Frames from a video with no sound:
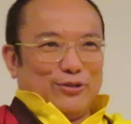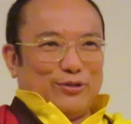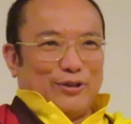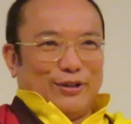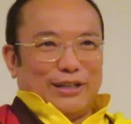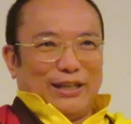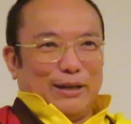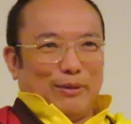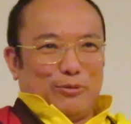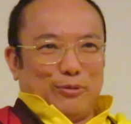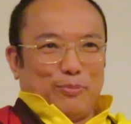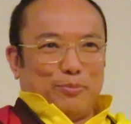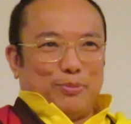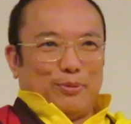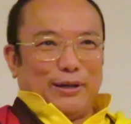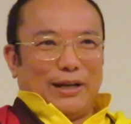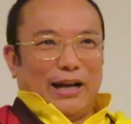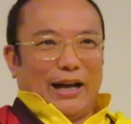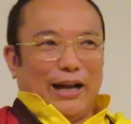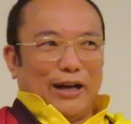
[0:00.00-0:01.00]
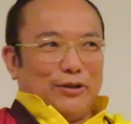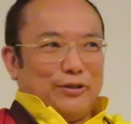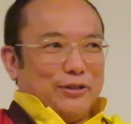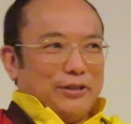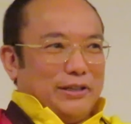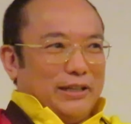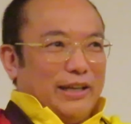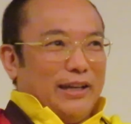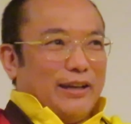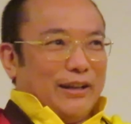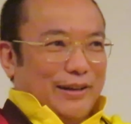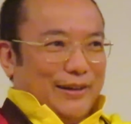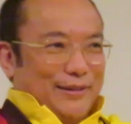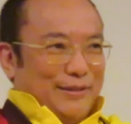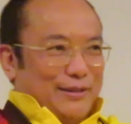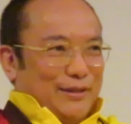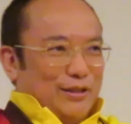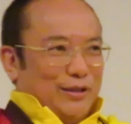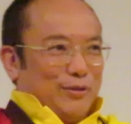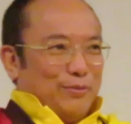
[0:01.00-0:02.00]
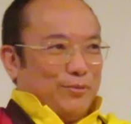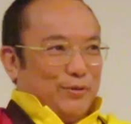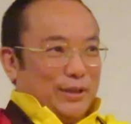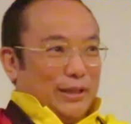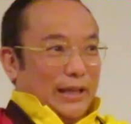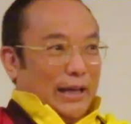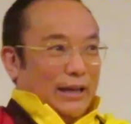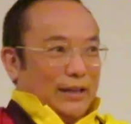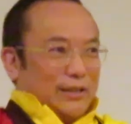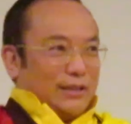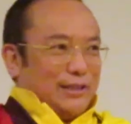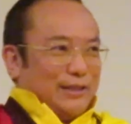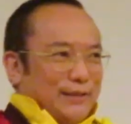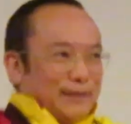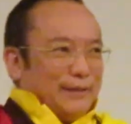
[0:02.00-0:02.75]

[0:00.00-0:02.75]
Don't have to pray 100 years for that.